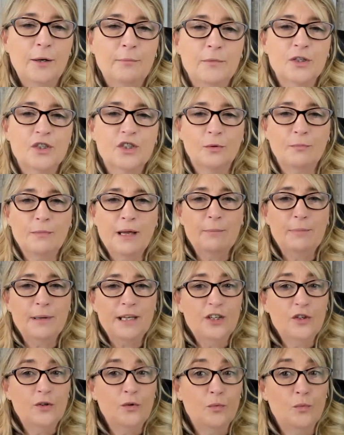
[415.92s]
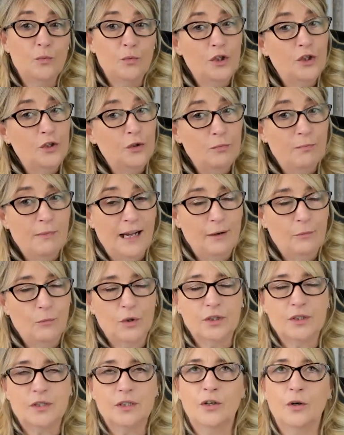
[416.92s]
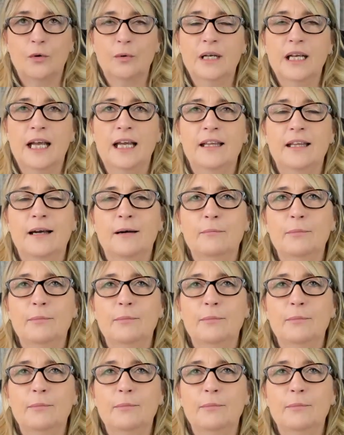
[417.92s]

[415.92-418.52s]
So maybe you might want to go and get that